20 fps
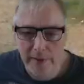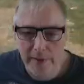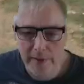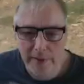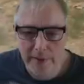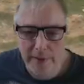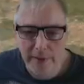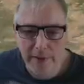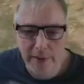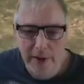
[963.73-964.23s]
to
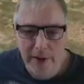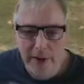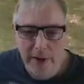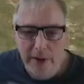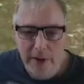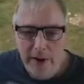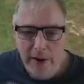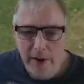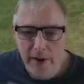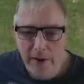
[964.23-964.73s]
run.
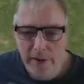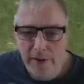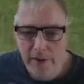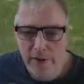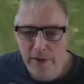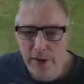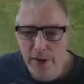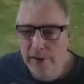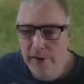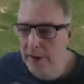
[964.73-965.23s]
Lots of
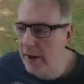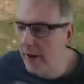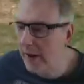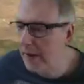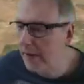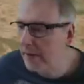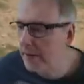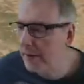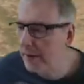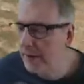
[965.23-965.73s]
shooting
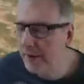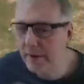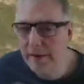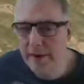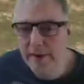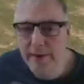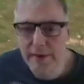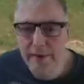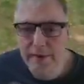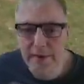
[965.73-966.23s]
alleys.
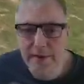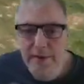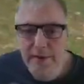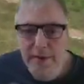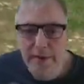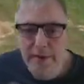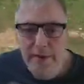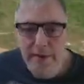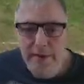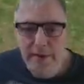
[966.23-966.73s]

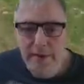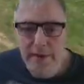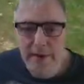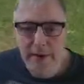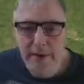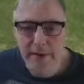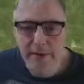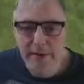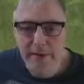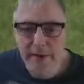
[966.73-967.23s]

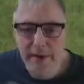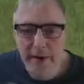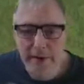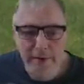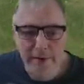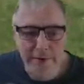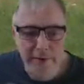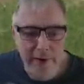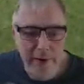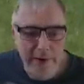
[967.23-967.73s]
It's just a case
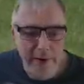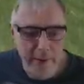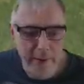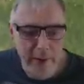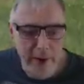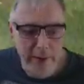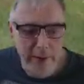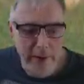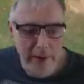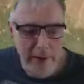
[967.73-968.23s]
of learning
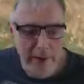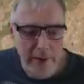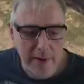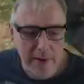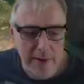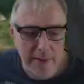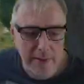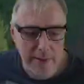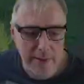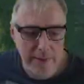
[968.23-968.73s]
where they are.
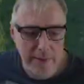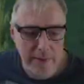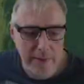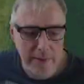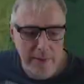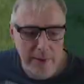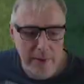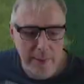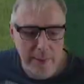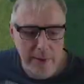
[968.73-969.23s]
I'm
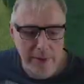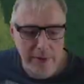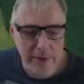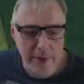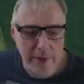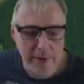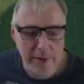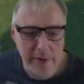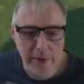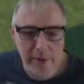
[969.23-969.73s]
going to push
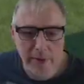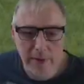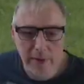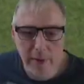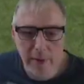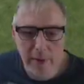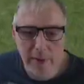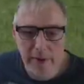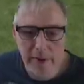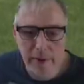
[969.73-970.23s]
around,
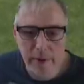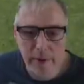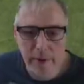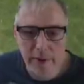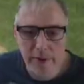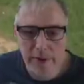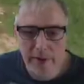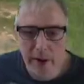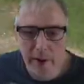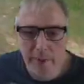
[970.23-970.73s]
going
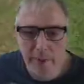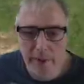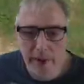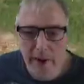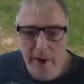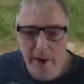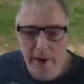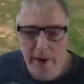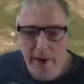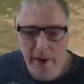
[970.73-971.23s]
towards capping
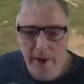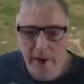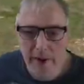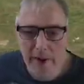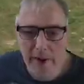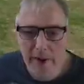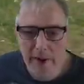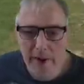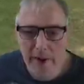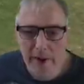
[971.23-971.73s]
A here.
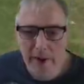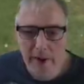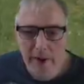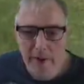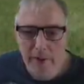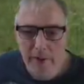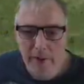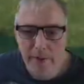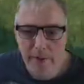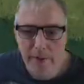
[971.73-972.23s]

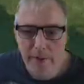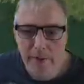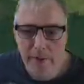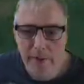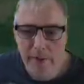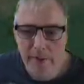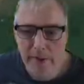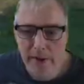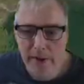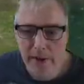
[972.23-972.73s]
You
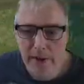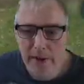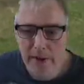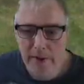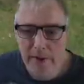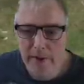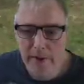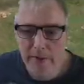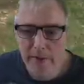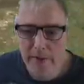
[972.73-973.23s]
can see
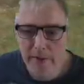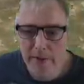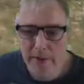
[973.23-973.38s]
they've got the